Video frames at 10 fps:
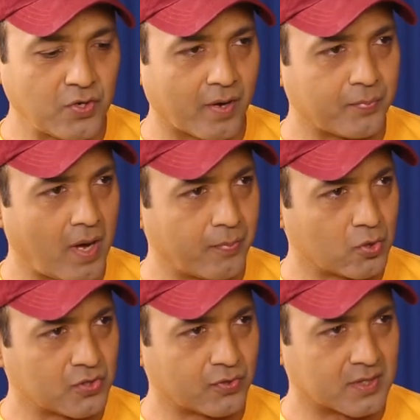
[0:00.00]
when you were
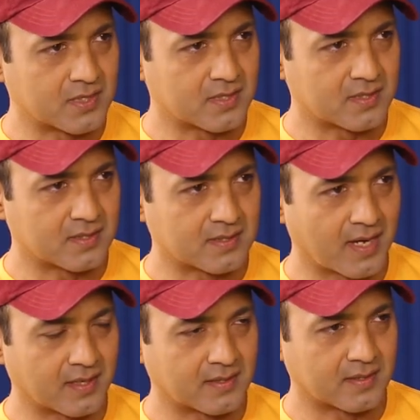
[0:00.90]
approached for this
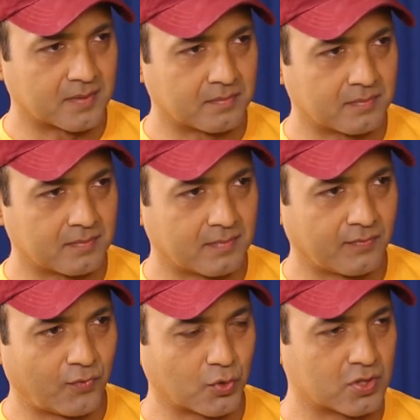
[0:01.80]
character,
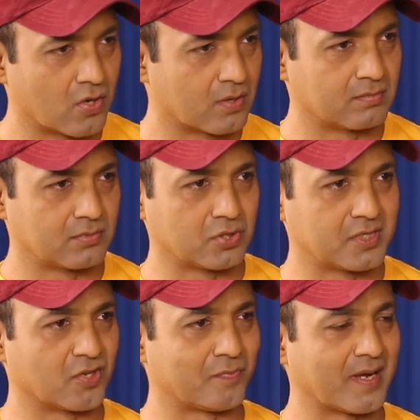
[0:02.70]
what was your
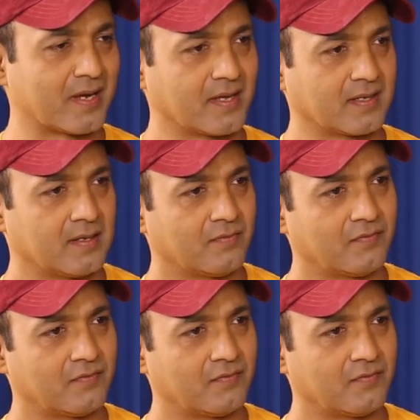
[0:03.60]
state of mind like?